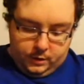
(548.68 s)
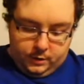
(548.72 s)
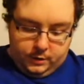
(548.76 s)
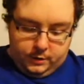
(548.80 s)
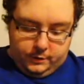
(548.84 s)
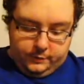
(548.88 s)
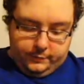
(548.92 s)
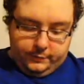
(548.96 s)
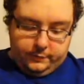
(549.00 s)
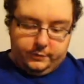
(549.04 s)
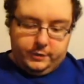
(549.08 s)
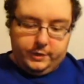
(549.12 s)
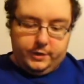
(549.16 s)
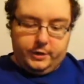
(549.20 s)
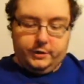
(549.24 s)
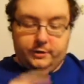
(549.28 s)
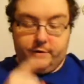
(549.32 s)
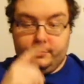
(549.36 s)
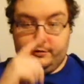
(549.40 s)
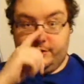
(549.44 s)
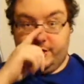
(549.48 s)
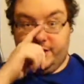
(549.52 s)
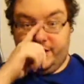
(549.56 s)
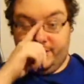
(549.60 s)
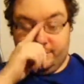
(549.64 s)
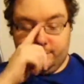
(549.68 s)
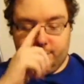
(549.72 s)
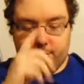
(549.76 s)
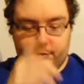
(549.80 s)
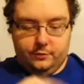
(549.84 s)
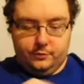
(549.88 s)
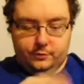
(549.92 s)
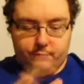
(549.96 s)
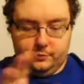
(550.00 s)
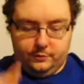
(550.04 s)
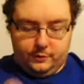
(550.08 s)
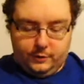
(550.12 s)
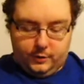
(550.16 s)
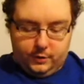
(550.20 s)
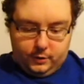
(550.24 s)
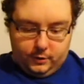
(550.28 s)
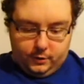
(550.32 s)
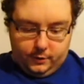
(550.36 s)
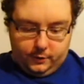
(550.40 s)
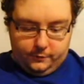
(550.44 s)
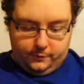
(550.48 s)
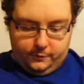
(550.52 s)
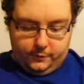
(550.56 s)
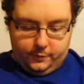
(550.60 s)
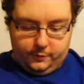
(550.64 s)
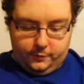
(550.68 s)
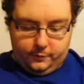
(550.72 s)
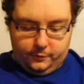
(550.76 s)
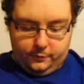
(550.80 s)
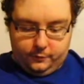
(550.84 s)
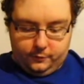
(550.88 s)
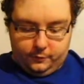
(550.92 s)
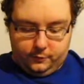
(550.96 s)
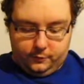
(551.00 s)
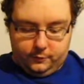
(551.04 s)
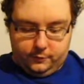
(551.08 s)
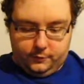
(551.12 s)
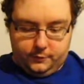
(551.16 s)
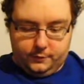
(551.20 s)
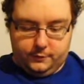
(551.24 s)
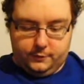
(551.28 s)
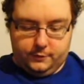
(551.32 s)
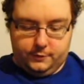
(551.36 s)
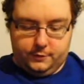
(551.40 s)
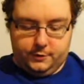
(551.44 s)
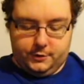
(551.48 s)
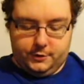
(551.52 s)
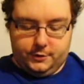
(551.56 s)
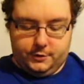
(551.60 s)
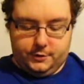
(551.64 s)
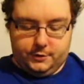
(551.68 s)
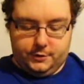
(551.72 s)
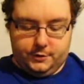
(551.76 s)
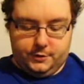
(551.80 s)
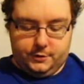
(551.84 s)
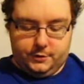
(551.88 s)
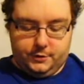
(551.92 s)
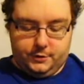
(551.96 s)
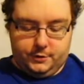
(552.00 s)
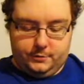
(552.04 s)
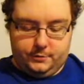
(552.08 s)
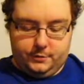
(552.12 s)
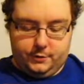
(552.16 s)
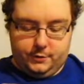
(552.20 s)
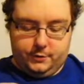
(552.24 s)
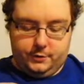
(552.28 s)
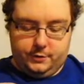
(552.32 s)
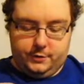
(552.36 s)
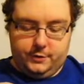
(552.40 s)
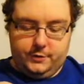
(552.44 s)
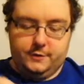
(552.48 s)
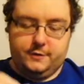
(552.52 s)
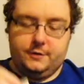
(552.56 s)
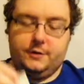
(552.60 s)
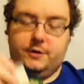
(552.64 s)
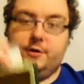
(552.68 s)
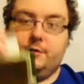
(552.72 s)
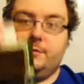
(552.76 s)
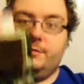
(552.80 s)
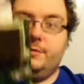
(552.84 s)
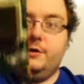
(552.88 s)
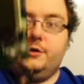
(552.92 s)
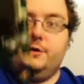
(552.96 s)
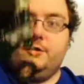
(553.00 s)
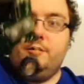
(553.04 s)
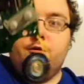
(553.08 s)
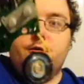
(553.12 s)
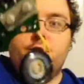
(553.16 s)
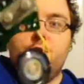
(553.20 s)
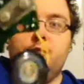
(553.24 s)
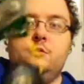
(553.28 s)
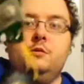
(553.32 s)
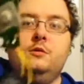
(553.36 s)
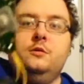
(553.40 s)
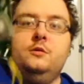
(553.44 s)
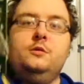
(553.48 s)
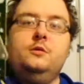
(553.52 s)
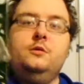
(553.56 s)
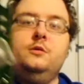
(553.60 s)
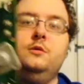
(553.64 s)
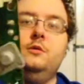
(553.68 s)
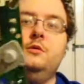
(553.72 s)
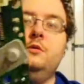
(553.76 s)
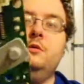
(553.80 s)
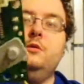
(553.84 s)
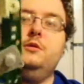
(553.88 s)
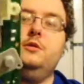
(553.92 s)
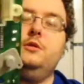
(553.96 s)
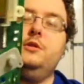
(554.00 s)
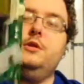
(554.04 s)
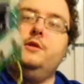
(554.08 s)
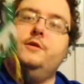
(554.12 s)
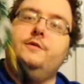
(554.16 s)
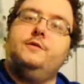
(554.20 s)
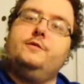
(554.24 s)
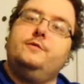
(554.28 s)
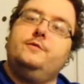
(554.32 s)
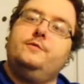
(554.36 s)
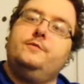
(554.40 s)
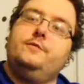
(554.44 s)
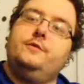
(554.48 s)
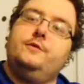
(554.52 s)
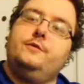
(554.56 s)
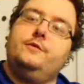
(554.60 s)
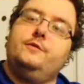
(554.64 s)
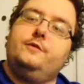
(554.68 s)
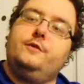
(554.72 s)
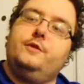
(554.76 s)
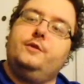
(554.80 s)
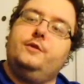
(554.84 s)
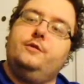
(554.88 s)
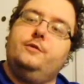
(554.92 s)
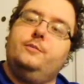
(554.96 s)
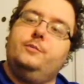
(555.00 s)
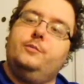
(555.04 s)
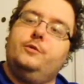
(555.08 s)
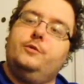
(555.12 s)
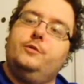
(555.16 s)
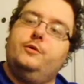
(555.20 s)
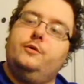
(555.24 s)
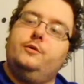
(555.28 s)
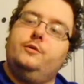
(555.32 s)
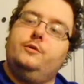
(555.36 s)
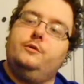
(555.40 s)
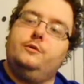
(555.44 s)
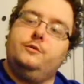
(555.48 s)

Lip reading: So now, as you take off all the screws, you just gently pull this up, and that's the front side of the board.